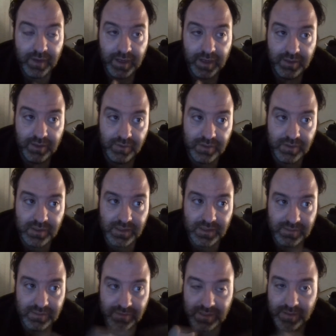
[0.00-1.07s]
I'm not doing this
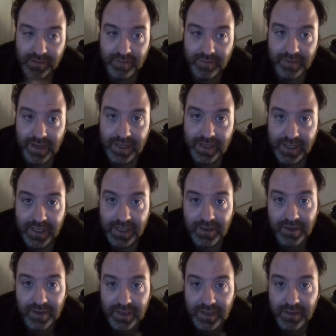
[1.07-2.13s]
because first time ever
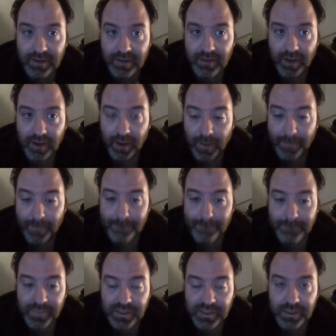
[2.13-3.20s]
editing on here. Um,
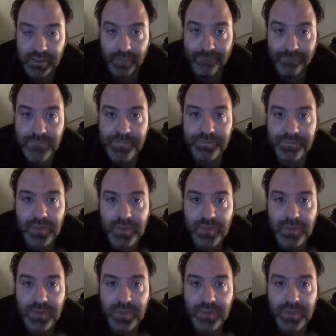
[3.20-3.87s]
so